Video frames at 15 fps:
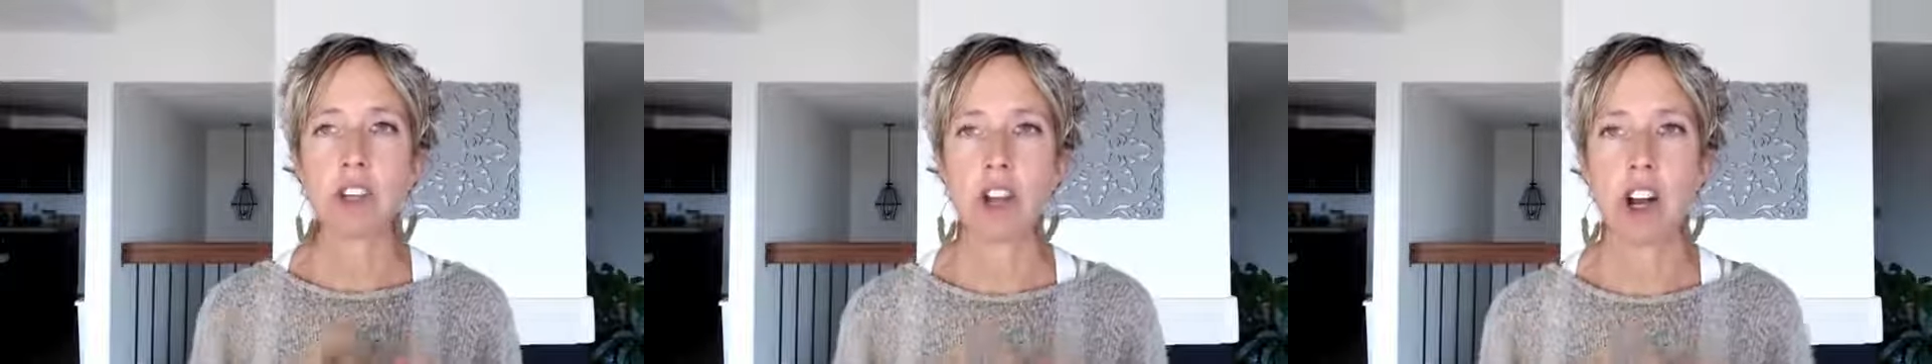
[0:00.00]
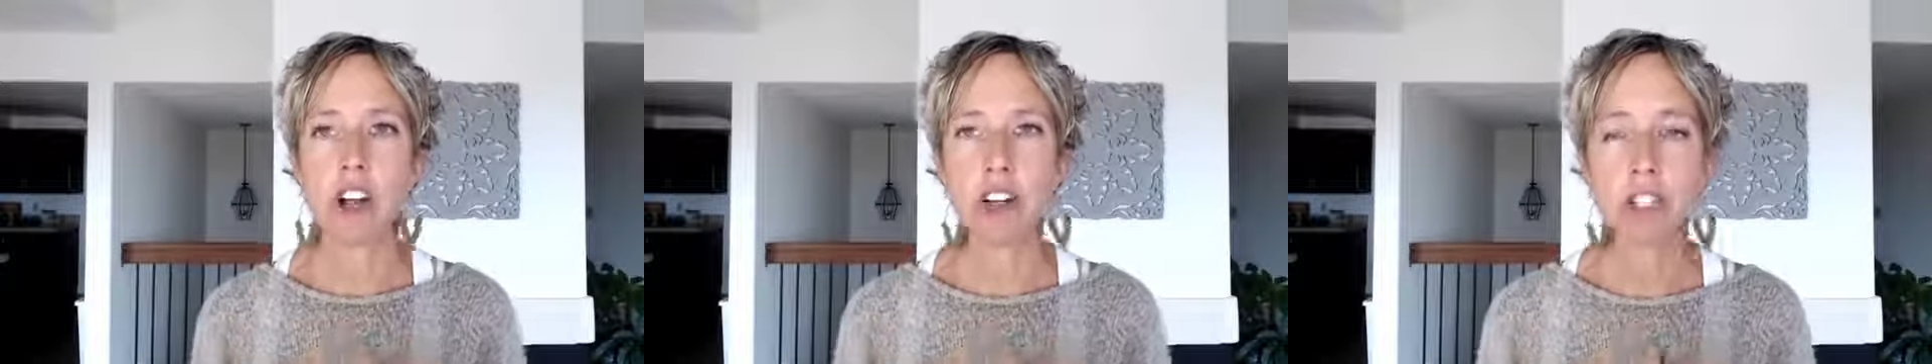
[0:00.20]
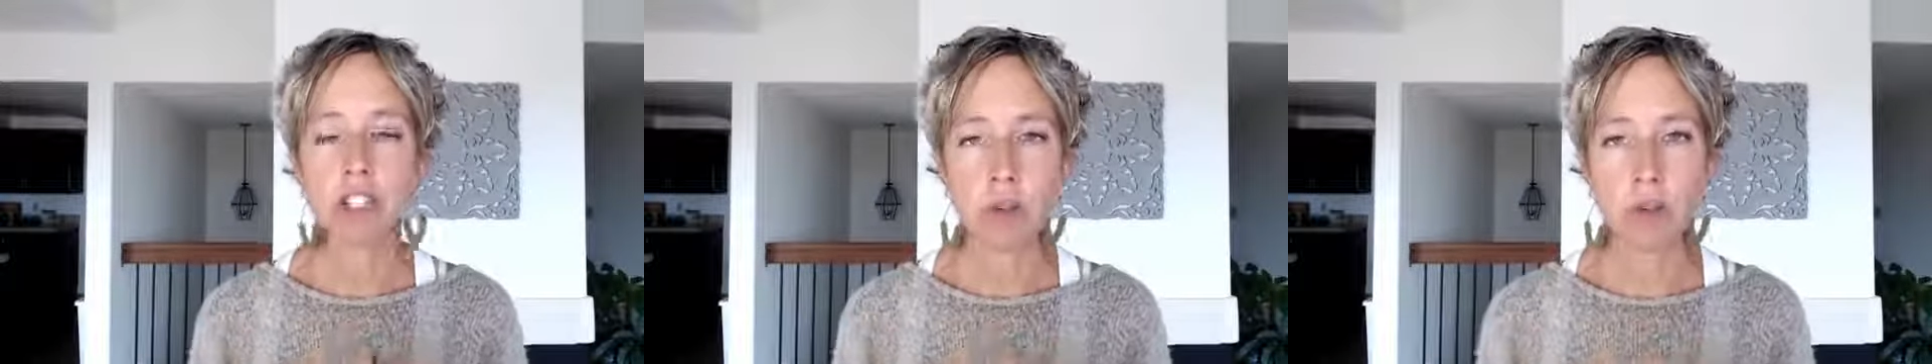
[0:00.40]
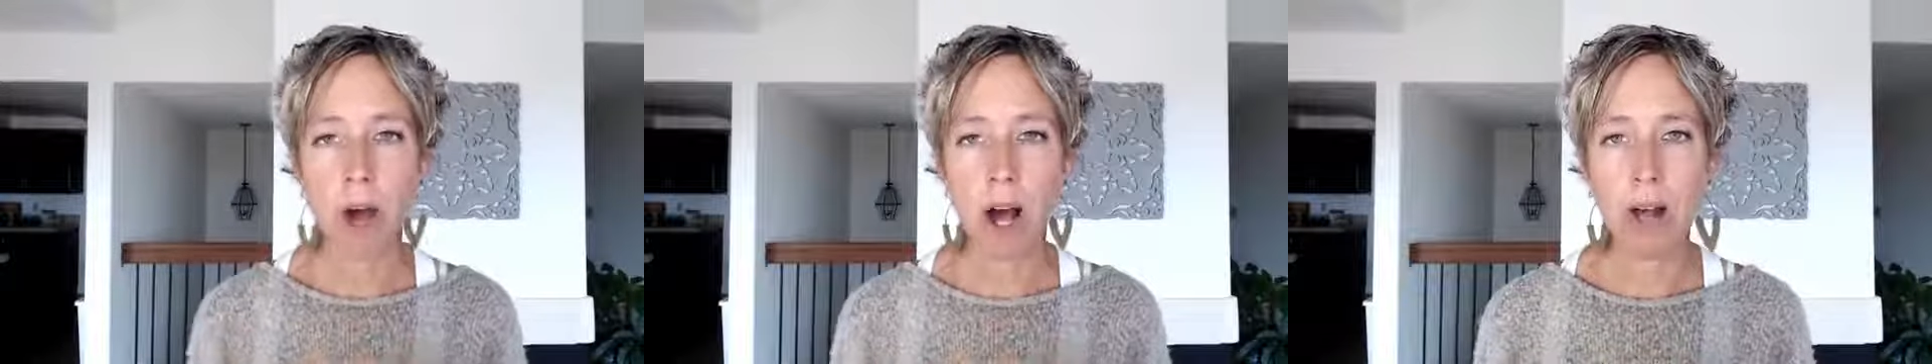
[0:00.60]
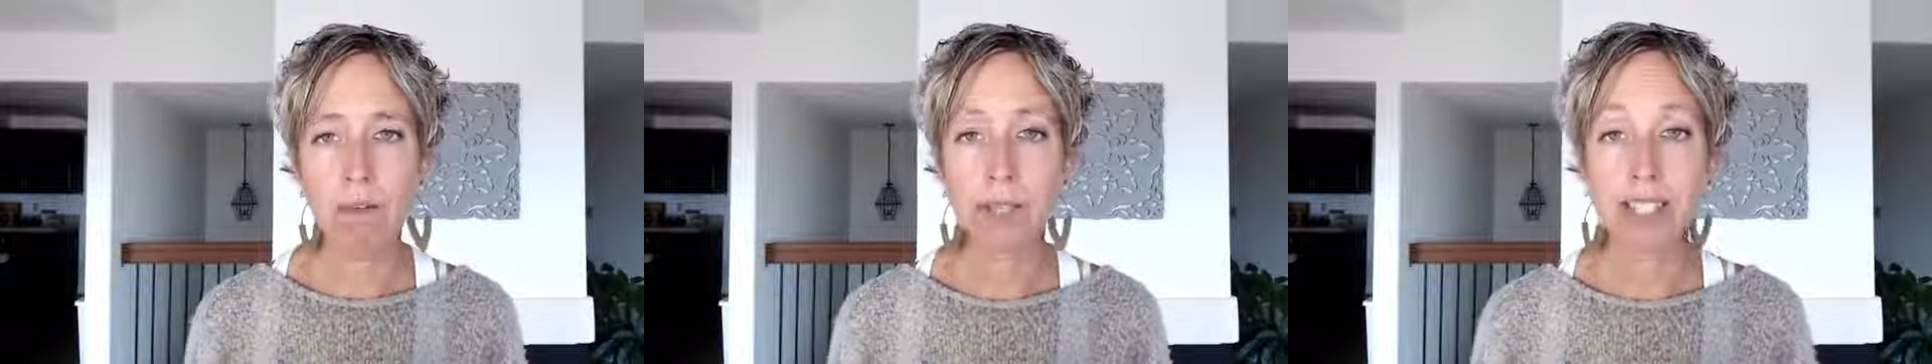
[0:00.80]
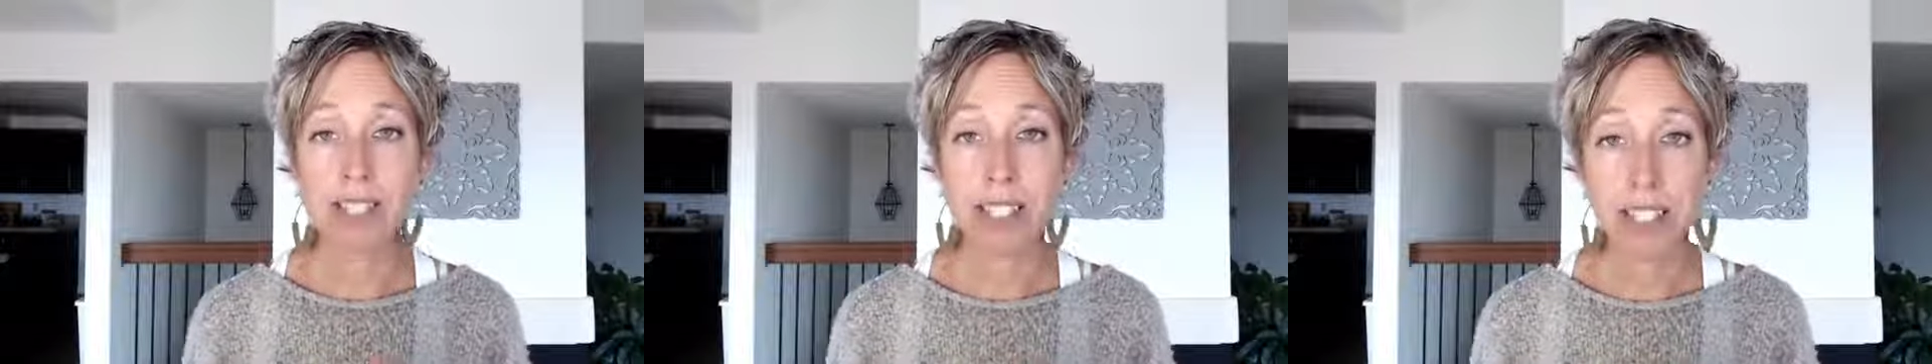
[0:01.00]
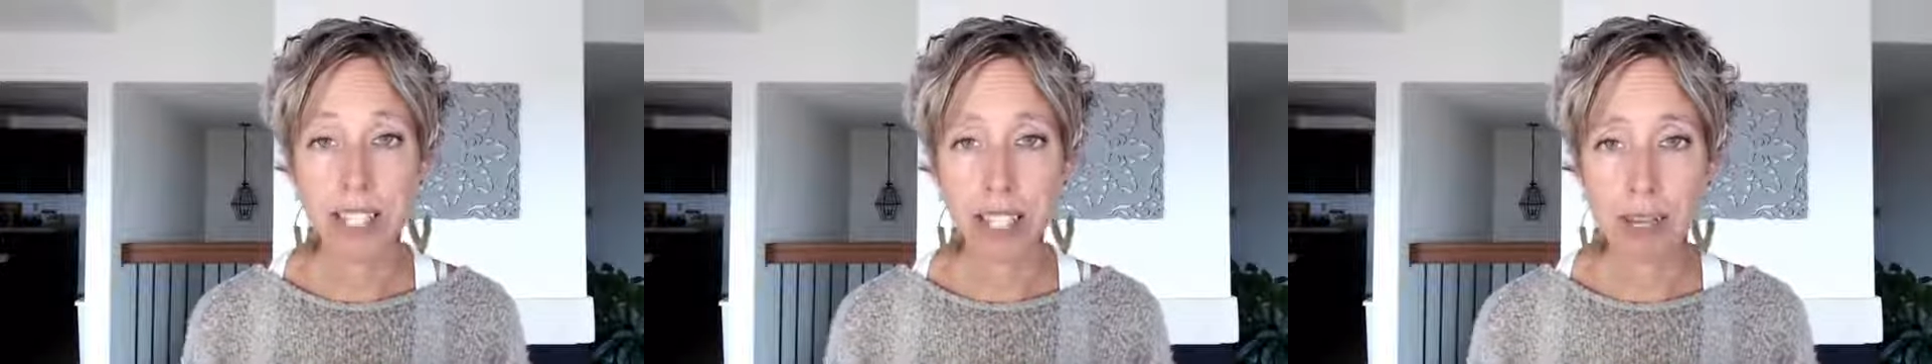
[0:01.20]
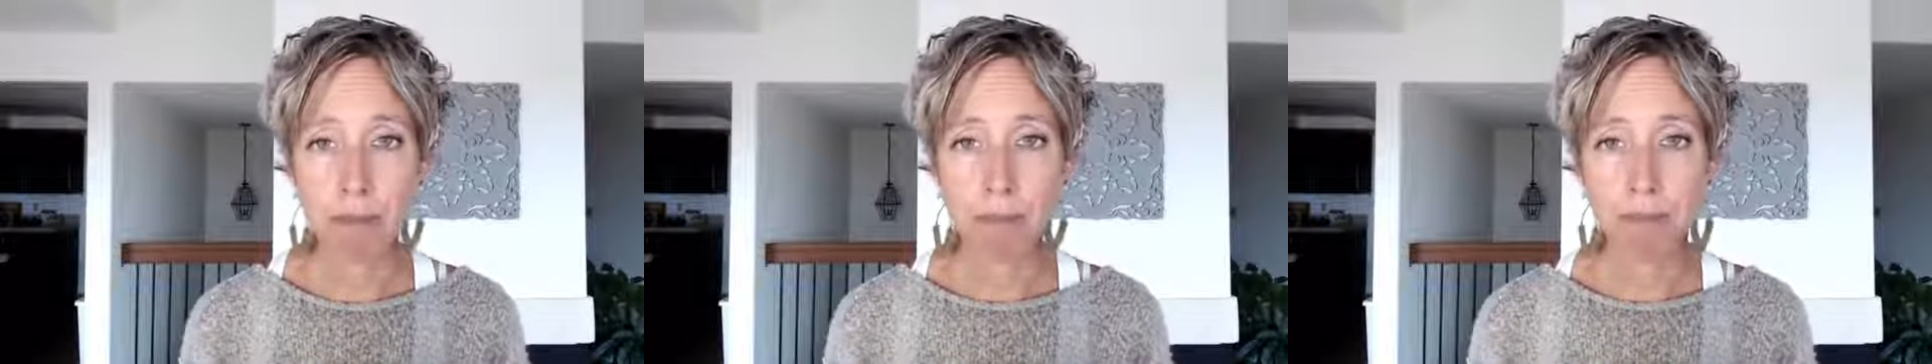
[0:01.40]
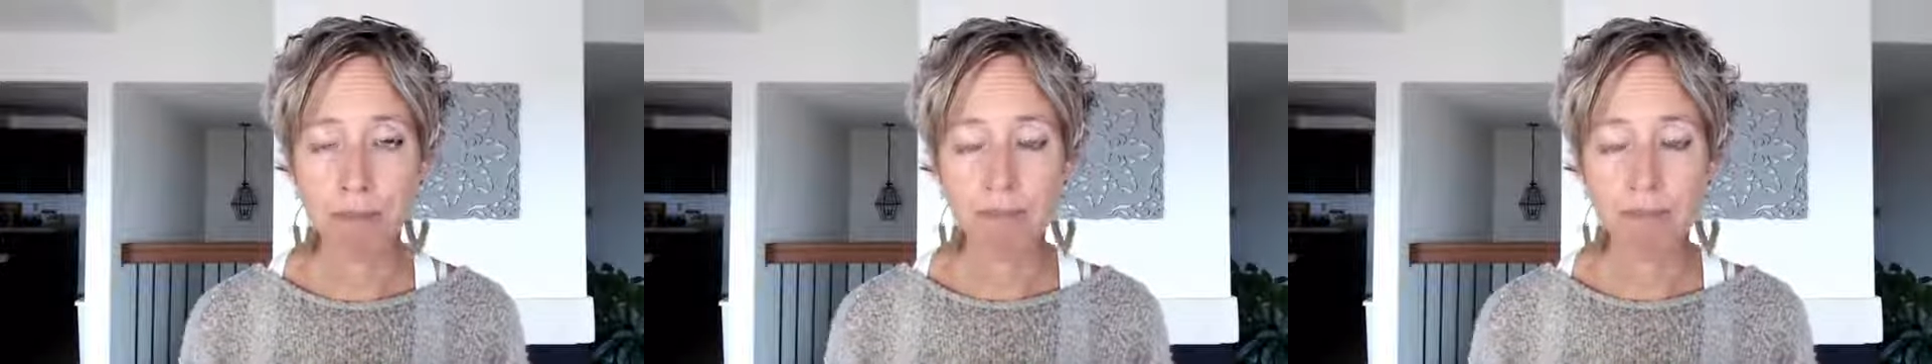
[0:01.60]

Charles Schwab's team.